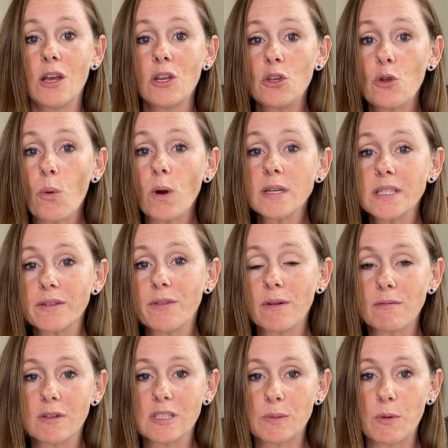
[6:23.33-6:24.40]
Your different
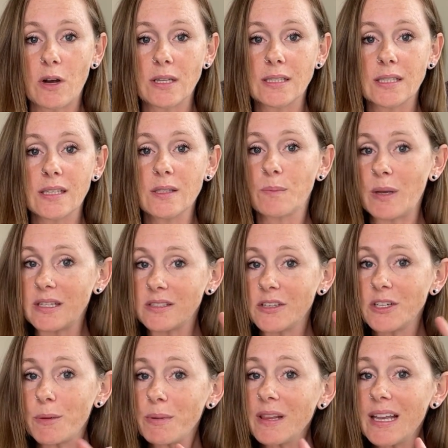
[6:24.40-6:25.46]
responses based on
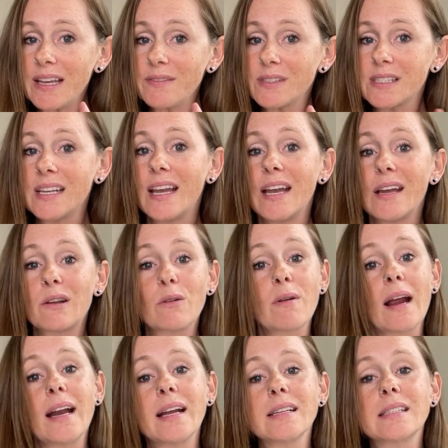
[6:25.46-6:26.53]
your beliefs
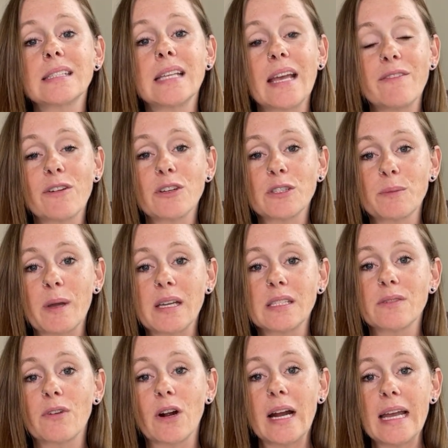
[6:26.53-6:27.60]
create a safer space
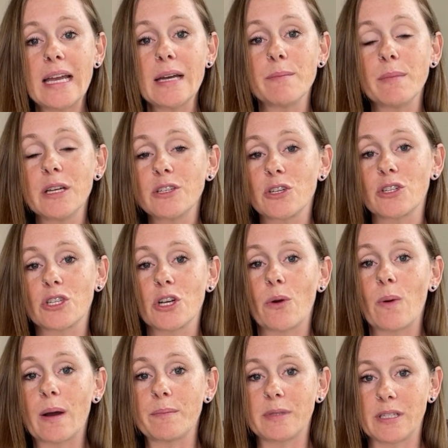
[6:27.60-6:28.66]
for him to show
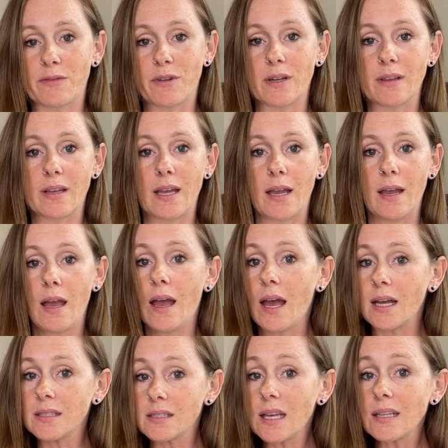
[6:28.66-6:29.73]
up differently.
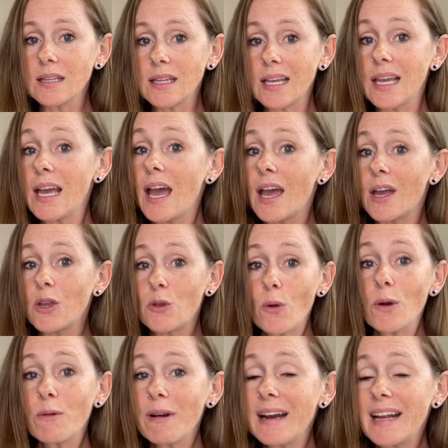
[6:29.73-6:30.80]
And suddenly, you're
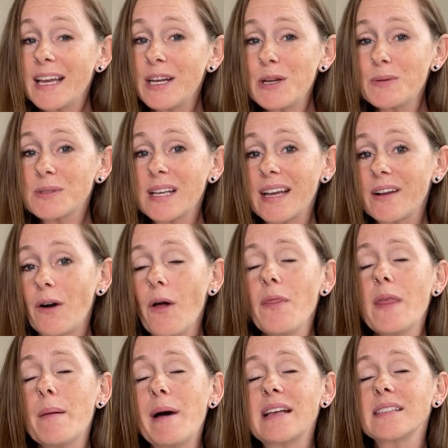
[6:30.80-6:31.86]
creating a new cycle,
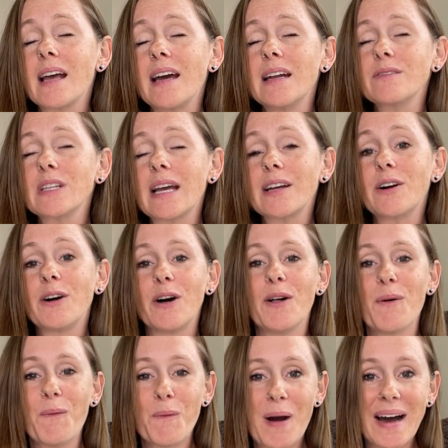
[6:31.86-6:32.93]
the best kind of cycle,
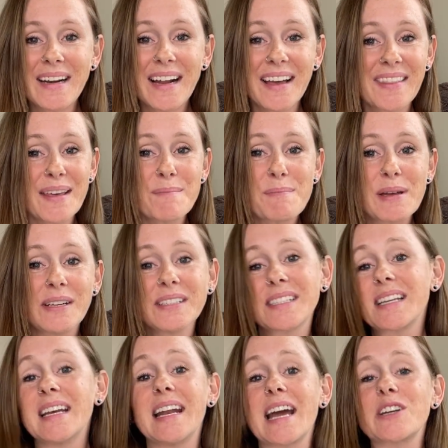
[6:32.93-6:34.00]
one that builds
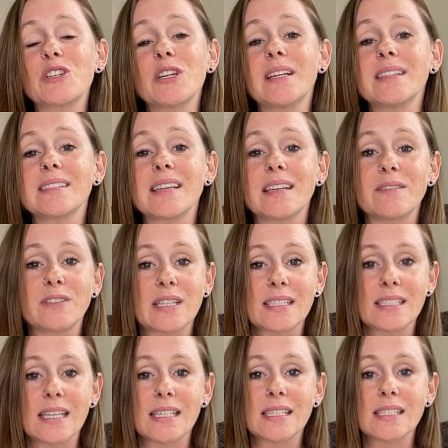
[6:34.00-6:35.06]
connection instead of
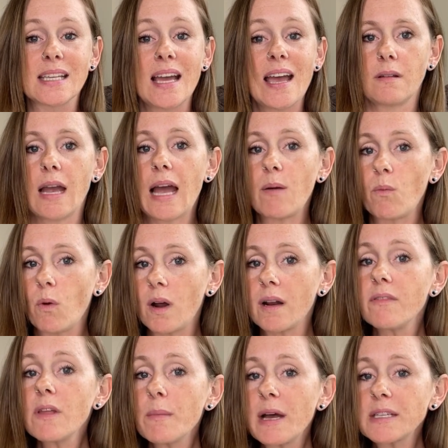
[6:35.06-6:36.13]
distance. And one of
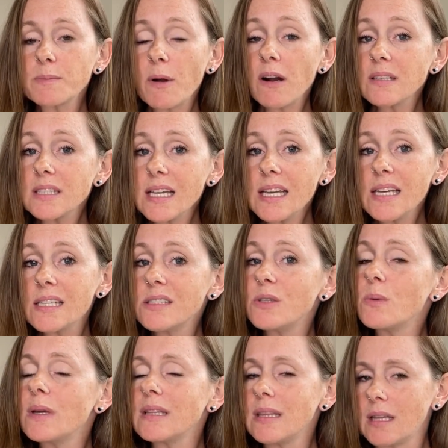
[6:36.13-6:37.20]
the best parts is you
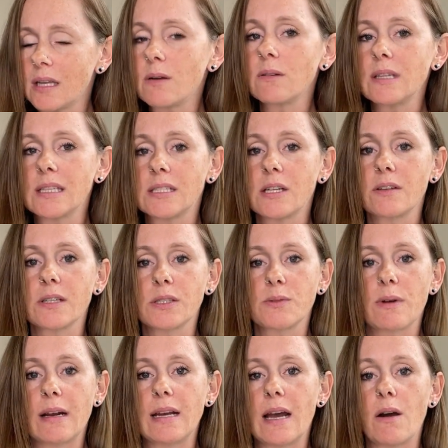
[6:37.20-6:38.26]
can literally start this
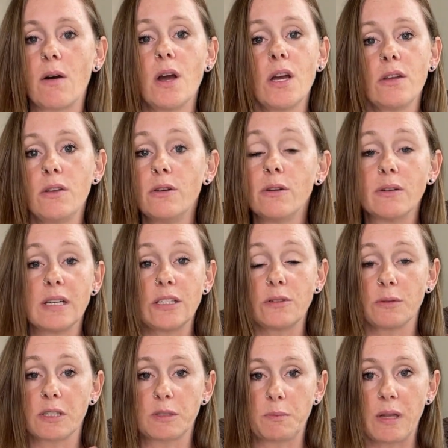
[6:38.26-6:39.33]
right now. You don't need to
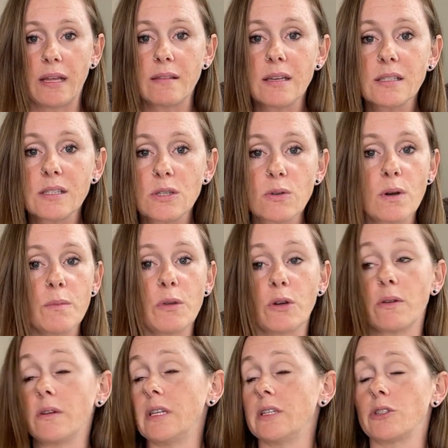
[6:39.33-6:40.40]
explain this to him. You
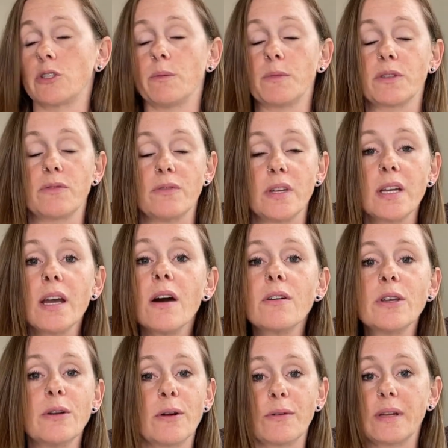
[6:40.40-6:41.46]
don't need to show him this video.
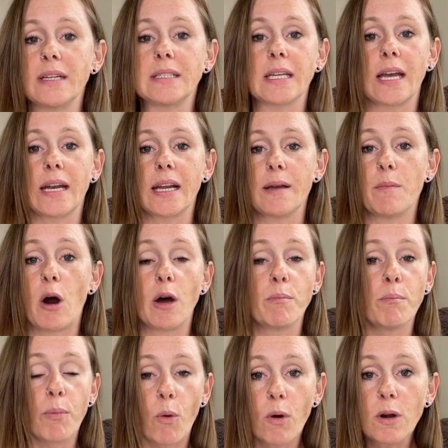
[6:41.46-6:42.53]
You don't need to get him on
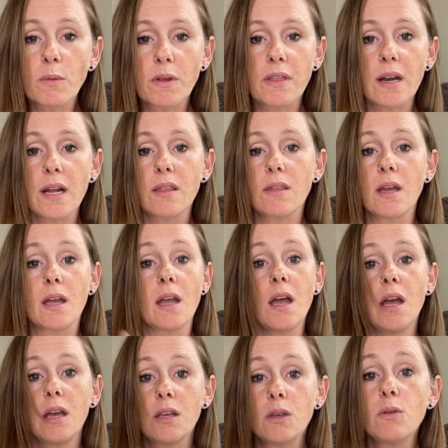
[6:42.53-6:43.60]
board with anything.
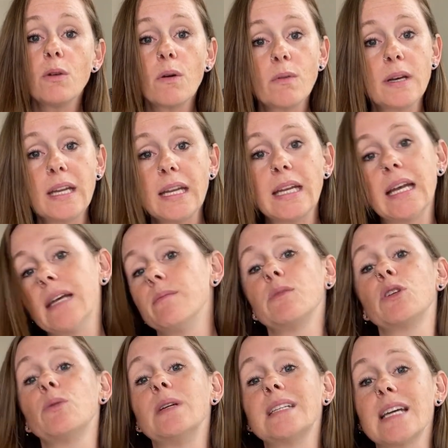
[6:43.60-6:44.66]
You don't need him
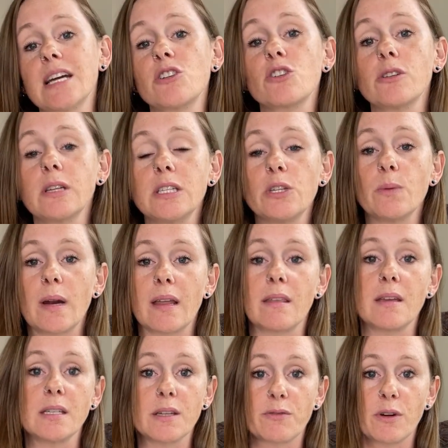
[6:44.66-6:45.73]
to intentionally do
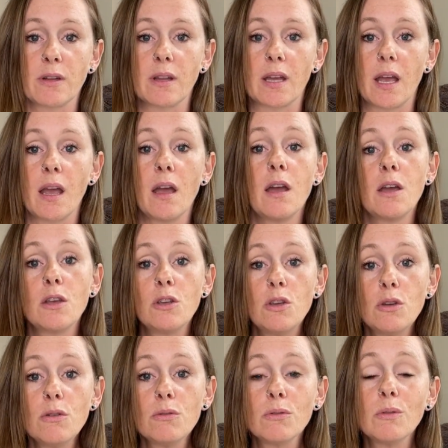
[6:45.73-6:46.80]
anything differently.
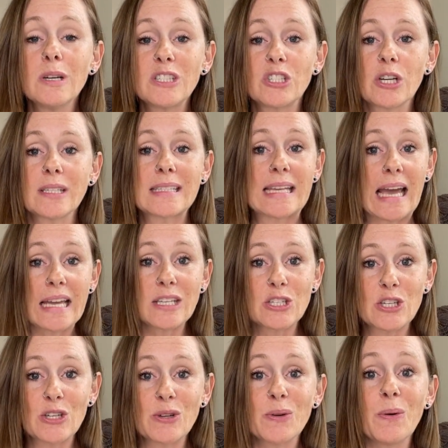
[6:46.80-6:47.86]
You just get
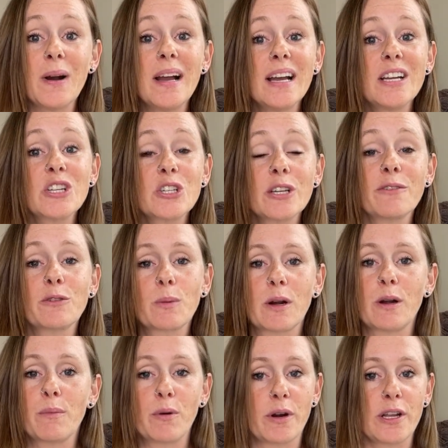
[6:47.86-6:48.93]
to shift where
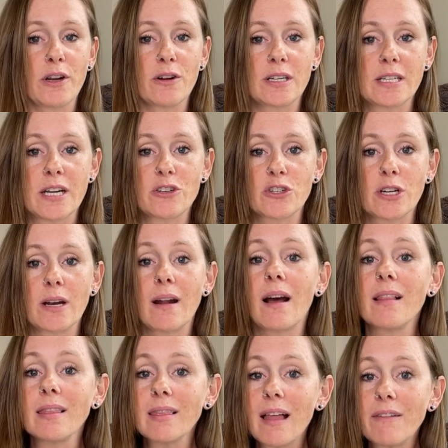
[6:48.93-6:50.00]
you're putting your attention.
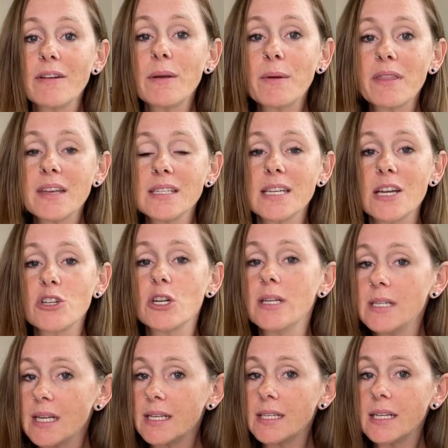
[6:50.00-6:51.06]
Loving with intention,
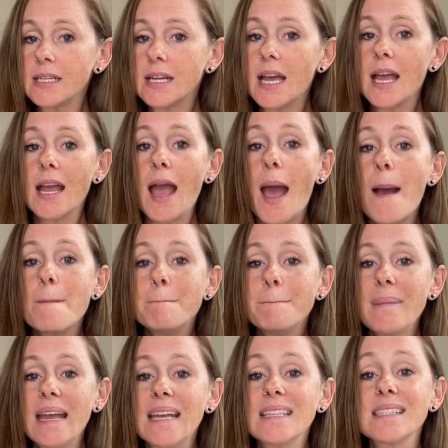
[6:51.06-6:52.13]
ding, ding, ding,
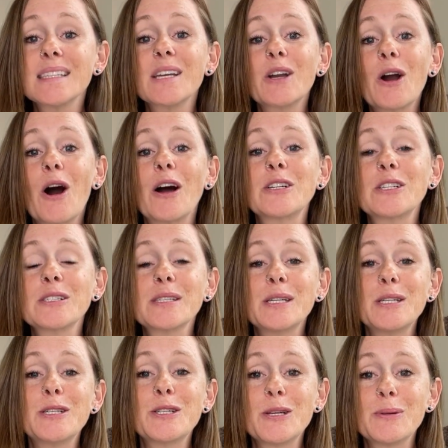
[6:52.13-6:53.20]
means consciously
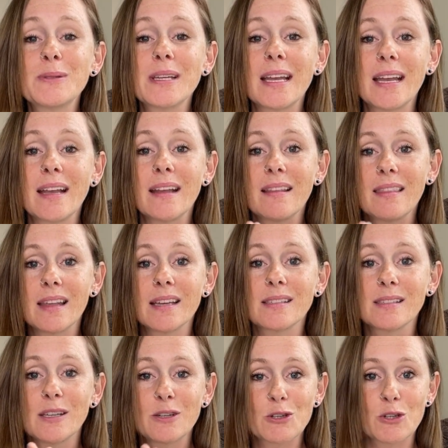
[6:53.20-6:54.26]
choosing
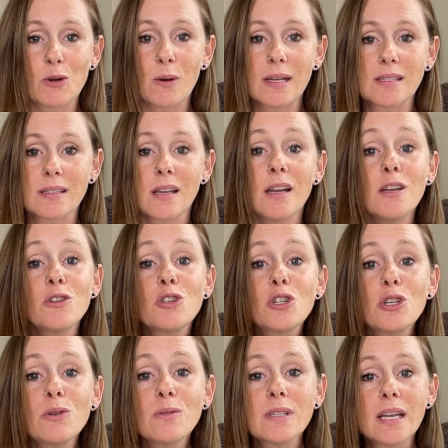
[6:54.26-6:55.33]
this choice.
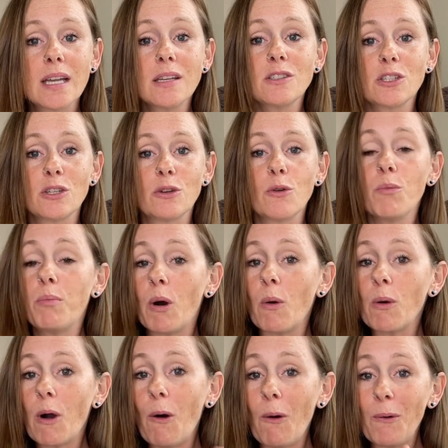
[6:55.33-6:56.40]
Choosing to
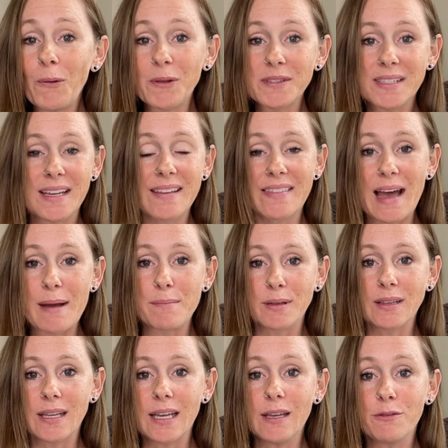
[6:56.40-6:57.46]
poke holes in that
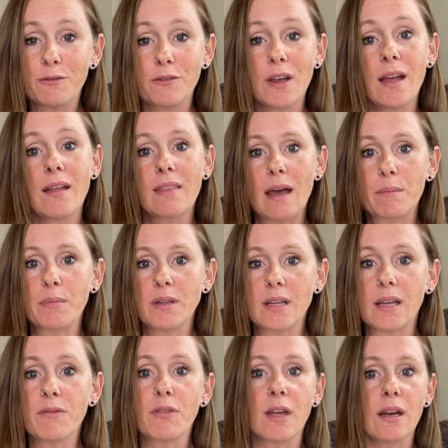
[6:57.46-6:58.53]
belief
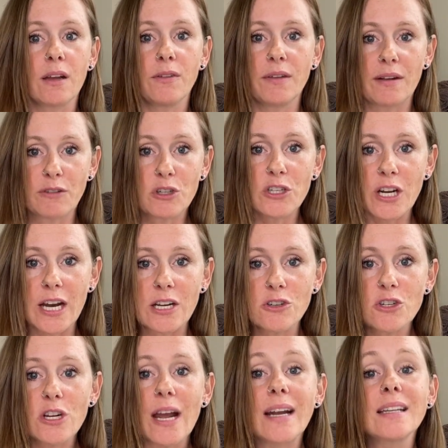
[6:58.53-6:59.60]
that he'll never
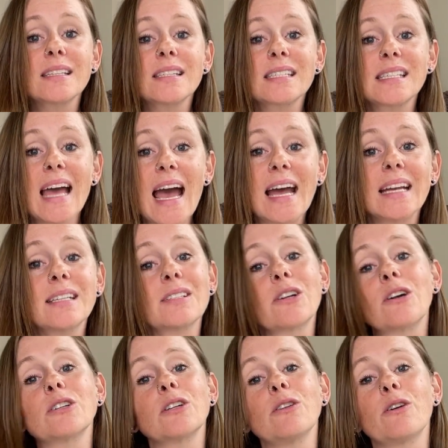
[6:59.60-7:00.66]
change, and instead
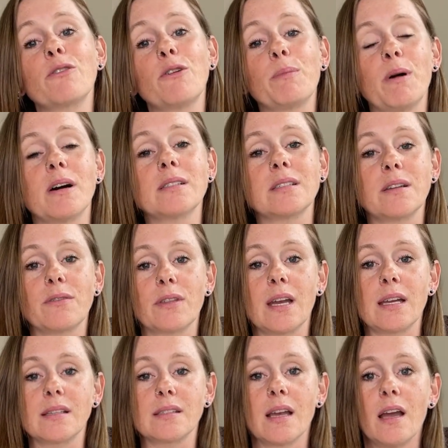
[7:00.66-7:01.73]
start to look for positive
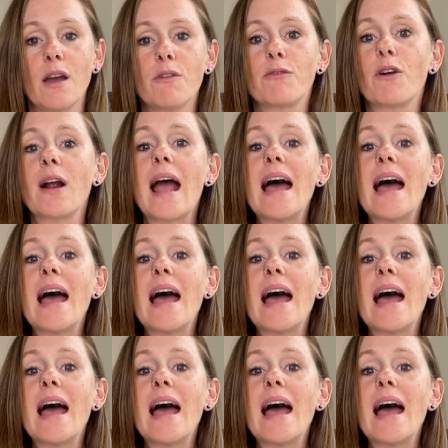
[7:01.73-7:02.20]
things, for